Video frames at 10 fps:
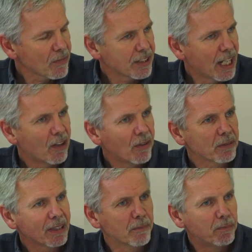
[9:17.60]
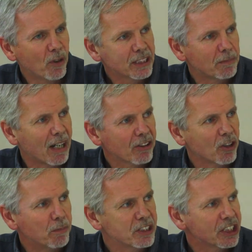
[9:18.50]
Now, I want to make a point about
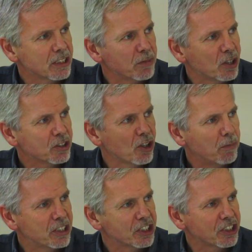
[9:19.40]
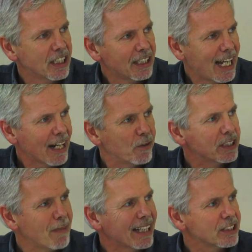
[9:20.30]
competition, because competition,
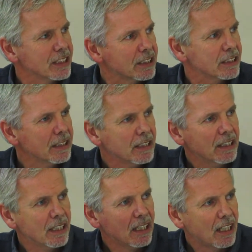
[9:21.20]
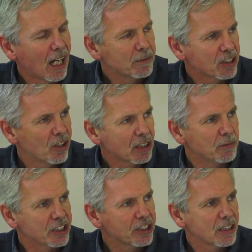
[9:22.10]
language matters. I'm an
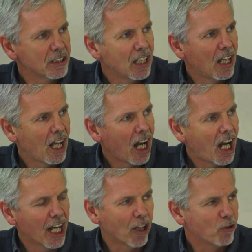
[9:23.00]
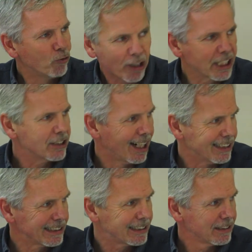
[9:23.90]
economist. I don't
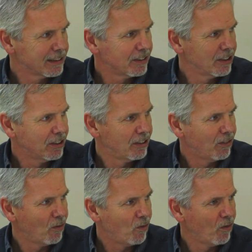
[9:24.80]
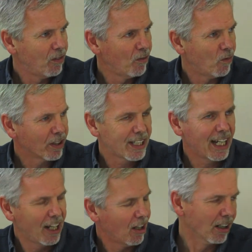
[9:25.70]
recognize what the
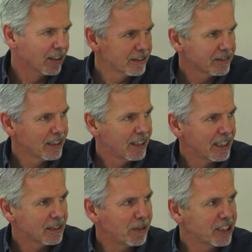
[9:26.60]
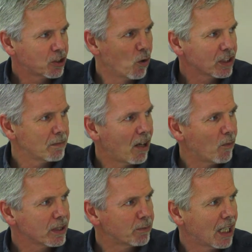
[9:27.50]
hell is being talked about
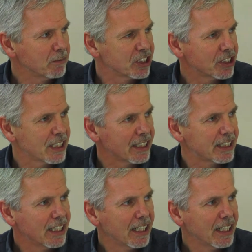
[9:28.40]
when the Prime Minister says